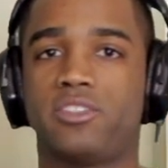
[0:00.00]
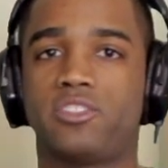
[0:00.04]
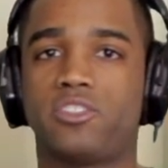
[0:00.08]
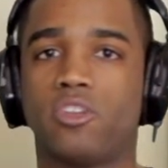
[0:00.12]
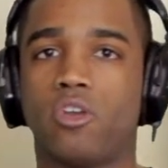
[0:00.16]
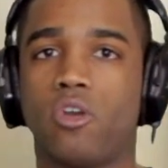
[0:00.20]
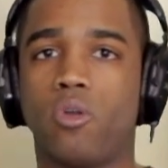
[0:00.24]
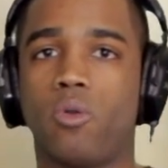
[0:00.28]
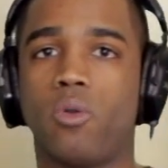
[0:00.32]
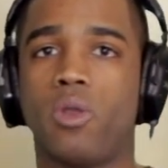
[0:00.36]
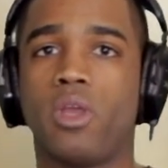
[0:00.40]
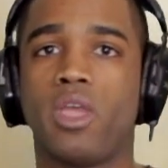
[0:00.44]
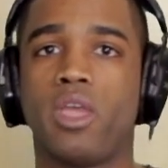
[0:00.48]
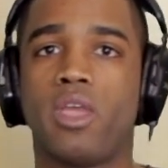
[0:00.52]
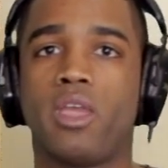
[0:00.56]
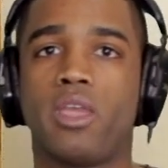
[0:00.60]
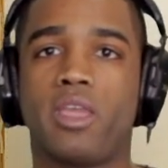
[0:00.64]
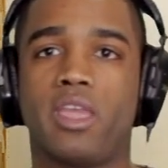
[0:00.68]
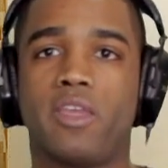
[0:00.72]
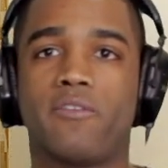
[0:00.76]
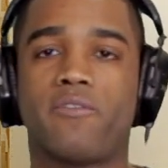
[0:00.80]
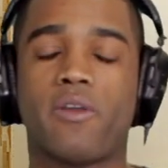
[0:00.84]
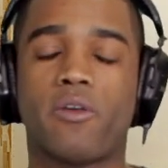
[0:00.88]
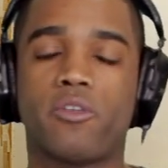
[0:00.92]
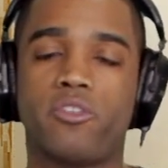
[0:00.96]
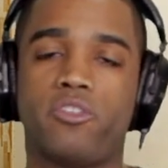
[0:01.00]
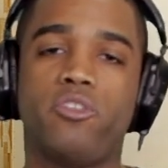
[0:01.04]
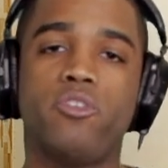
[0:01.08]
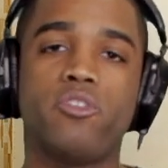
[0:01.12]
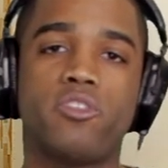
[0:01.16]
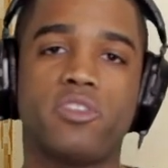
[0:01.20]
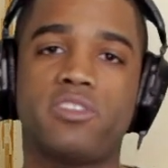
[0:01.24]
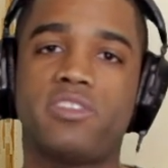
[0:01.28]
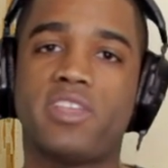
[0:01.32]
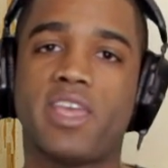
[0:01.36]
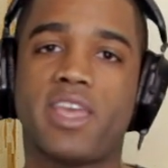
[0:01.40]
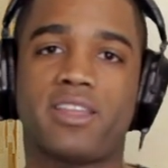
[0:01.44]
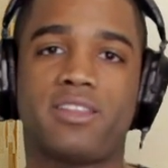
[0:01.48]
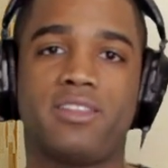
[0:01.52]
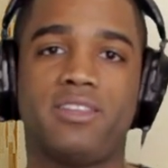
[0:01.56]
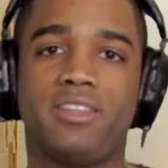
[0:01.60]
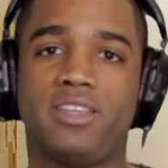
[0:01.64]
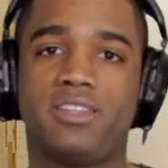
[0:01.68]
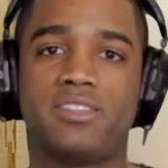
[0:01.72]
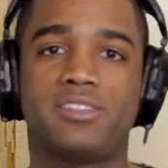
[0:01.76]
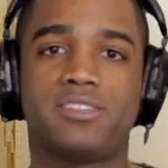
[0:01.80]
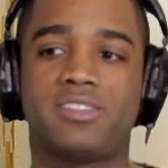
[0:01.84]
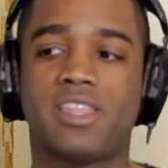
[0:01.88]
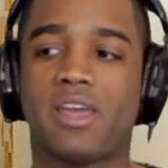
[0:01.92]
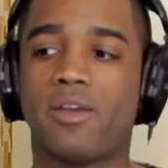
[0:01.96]
So if I was using
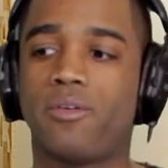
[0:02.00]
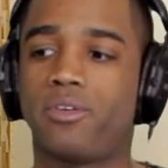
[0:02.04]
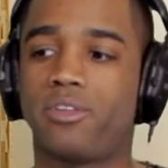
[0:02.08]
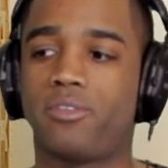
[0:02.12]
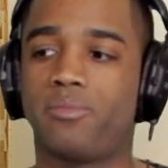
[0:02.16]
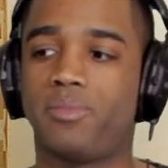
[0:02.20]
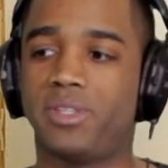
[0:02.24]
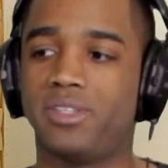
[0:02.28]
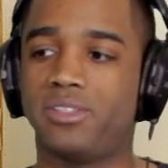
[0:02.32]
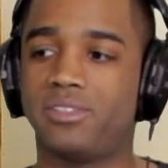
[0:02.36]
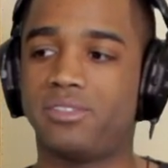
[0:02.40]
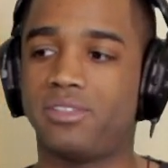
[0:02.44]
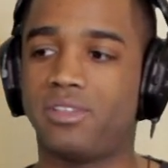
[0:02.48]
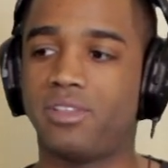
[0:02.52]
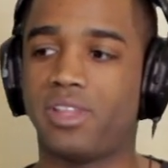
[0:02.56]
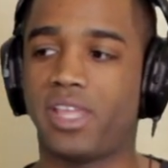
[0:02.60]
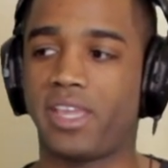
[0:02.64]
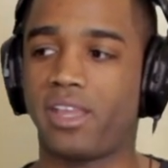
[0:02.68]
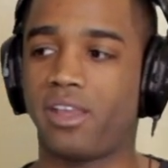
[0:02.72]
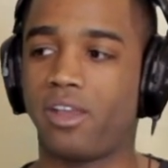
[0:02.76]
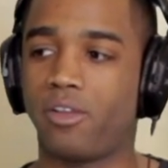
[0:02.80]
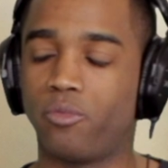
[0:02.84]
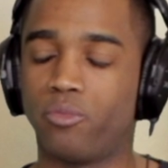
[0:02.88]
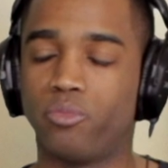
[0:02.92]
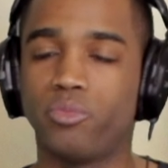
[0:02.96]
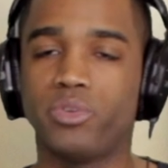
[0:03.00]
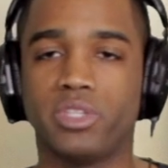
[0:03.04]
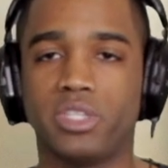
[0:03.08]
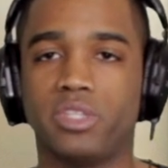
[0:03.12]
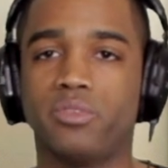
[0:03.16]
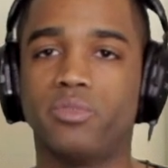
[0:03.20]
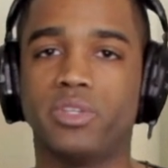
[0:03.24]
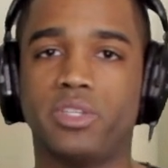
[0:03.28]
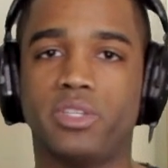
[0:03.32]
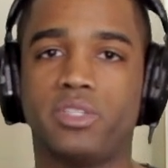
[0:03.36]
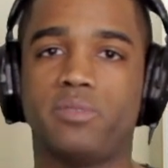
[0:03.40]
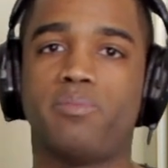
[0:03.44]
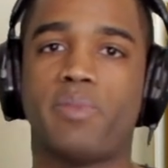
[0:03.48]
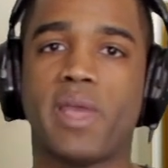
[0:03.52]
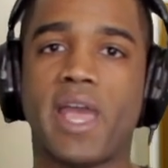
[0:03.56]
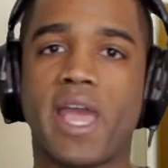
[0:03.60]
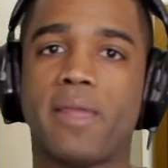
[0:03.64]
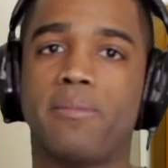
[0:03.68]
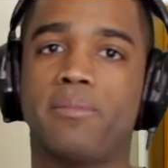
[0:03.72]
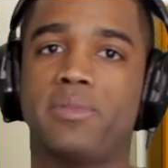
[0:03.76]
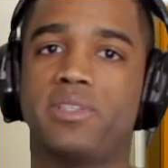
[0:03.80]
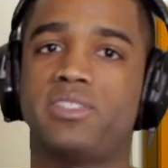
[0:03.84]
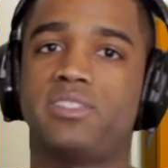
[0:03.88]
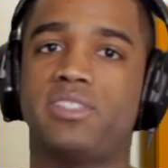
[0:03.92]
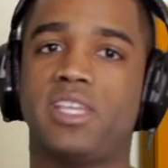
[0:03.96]
Technics, that would have been like a really, really
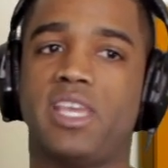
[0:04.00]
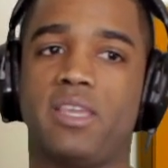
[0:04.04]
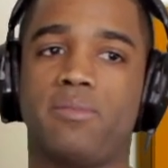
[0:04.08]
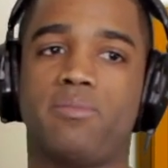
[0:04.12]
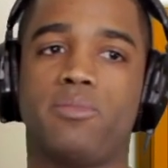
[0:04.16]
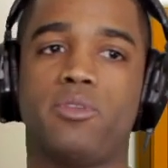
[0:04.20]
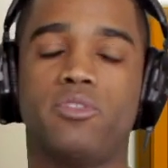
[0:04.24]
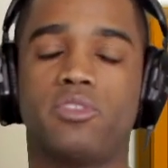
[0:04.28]
bad mistake.